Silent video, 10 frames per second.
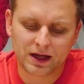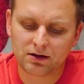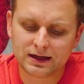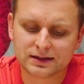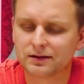
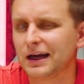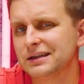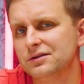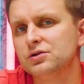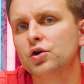Now, Intel
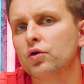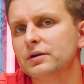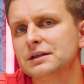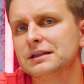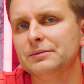has
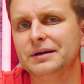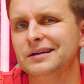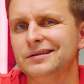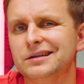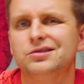notoriously
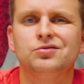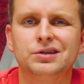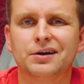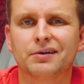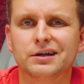been the 2
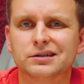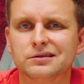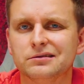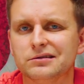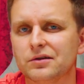
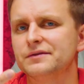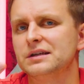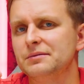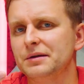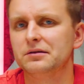generations of
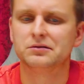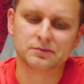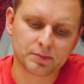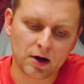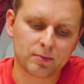
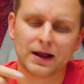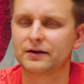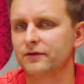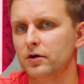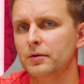CPUs per
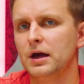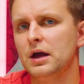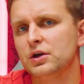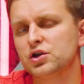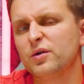platform.
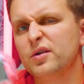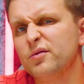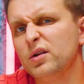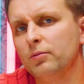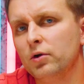So
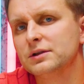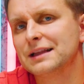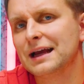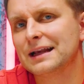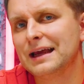you will
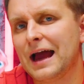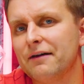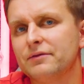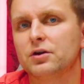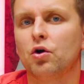most likely
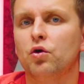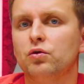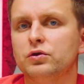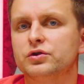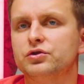have the
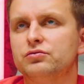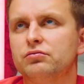Core Ultra